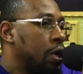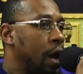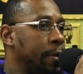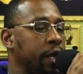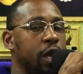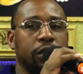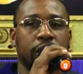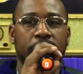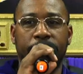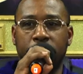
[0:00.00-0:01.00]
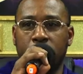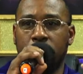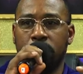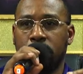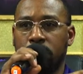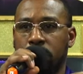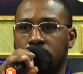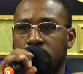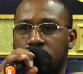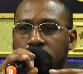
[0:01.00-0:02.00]
How many of y'all seen that video?
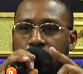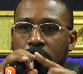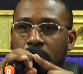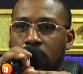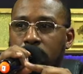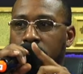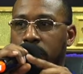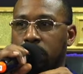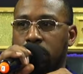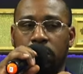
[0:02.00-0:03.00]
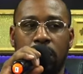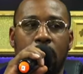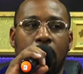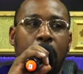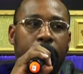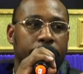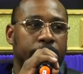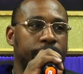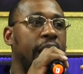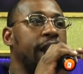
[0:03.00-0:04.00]
One, two. All right.
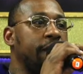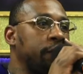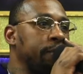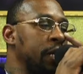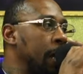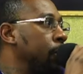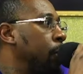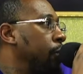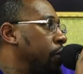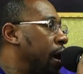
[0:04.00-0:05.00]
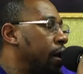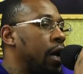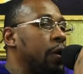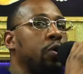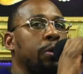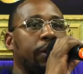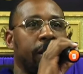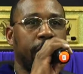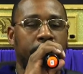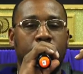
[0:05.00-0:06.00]
Find that for me. Let me know when you got it. I want to
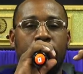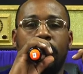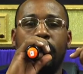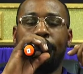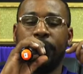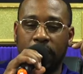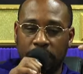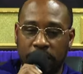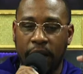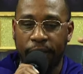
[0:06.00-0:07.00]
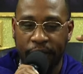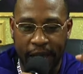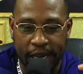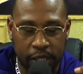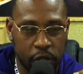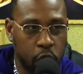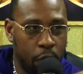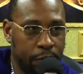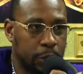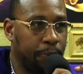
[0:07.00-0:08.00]
play that. But this is how fast the
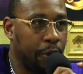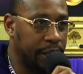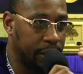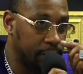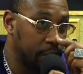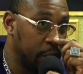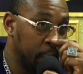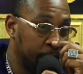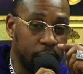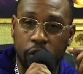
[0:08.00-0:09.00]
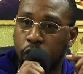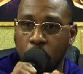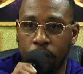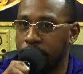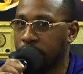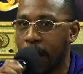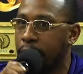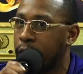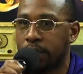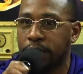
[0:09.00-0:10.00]
truth is spreading. This truth is
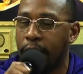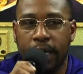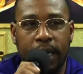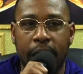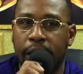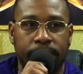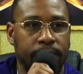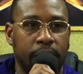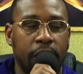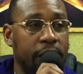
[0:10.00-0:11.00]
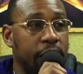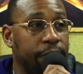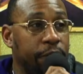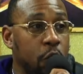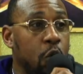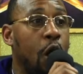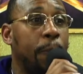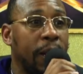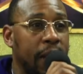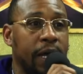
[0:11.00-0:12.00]
not a, it's not a game. And if you
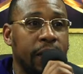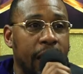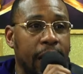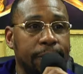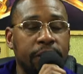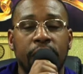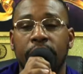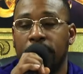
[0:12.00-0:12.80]
are playing games,